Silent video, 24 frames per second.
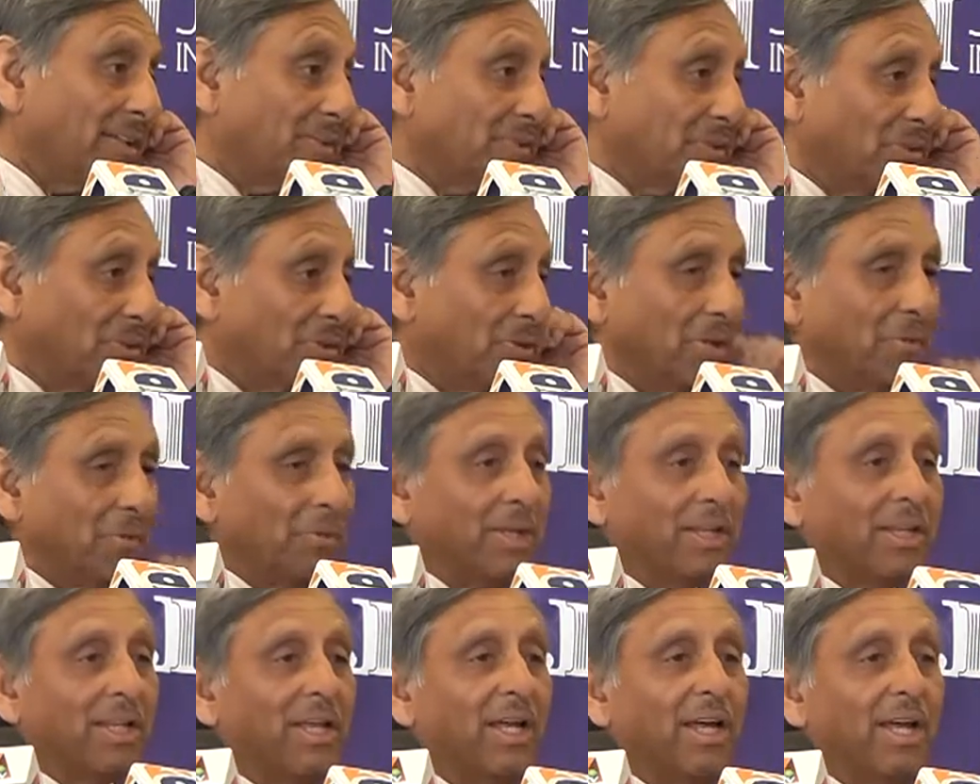He was the only
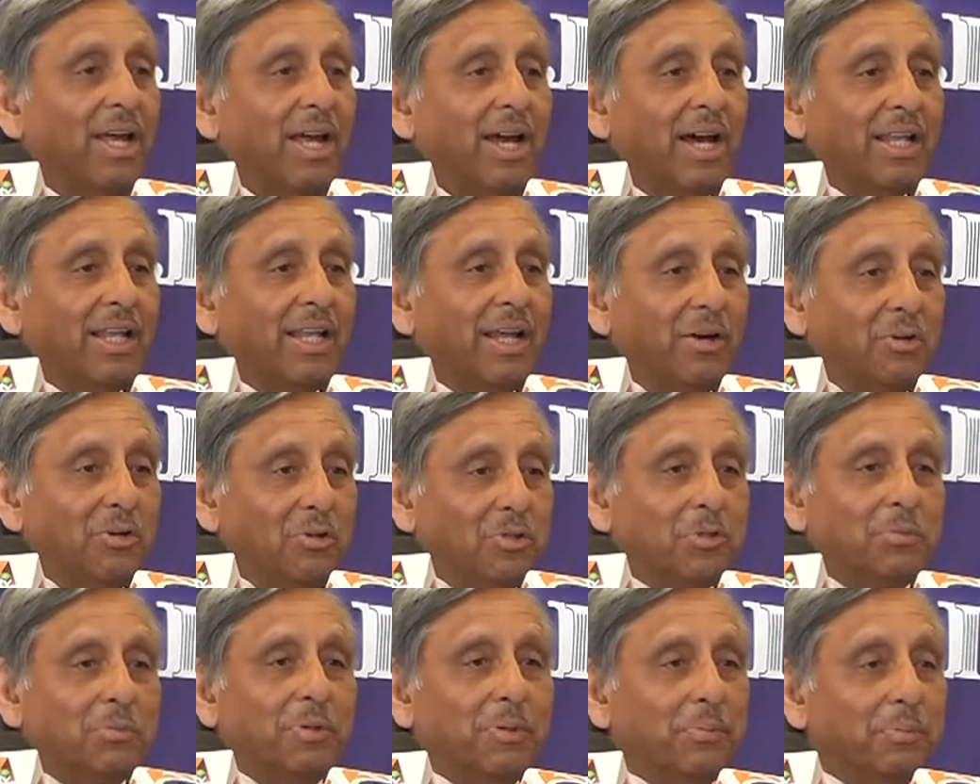one
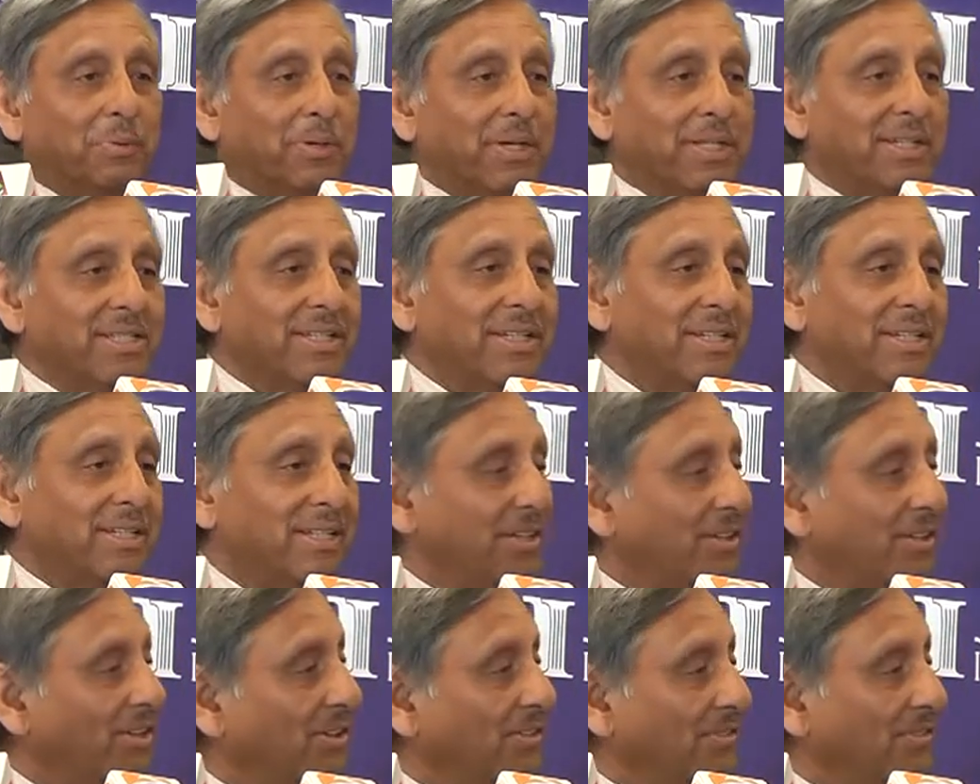allowed to be present in
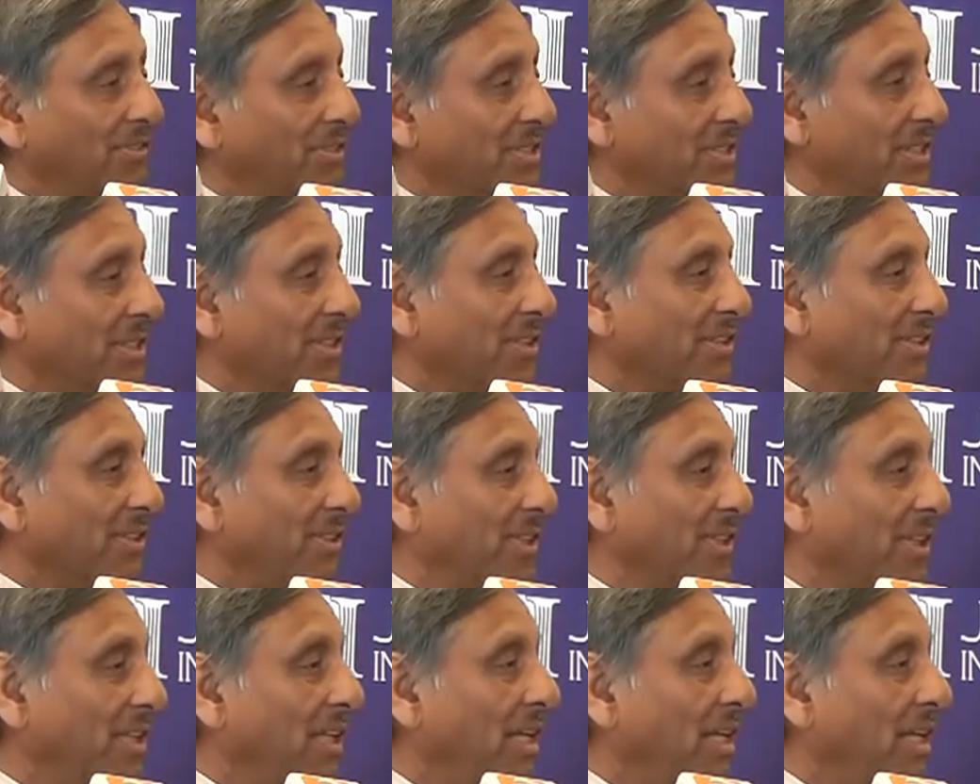the conversation.